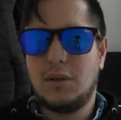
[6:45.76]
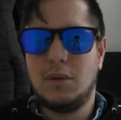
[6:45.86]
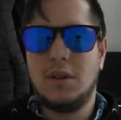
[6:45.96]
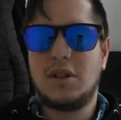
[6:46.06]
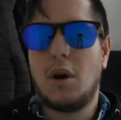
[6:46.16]

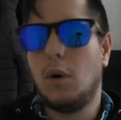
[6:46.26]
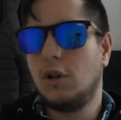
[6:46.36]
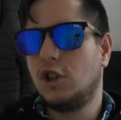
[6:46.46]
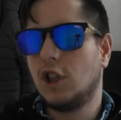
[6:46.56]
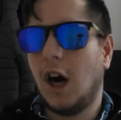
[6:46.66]
this whole
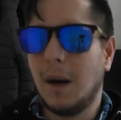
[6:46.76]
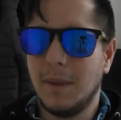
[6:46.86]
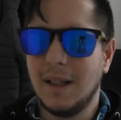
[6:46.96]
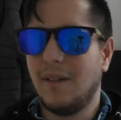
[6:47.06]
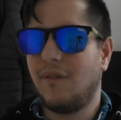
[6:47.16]

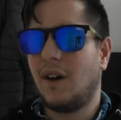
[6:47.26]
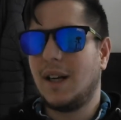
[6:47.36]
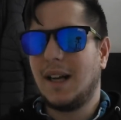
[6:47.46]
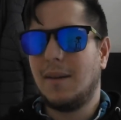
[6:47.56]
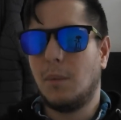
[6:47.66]
shaman and
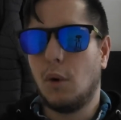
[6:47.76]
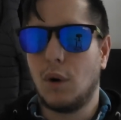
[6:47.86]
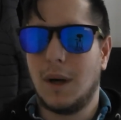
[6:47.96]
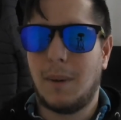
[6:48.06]
finding out more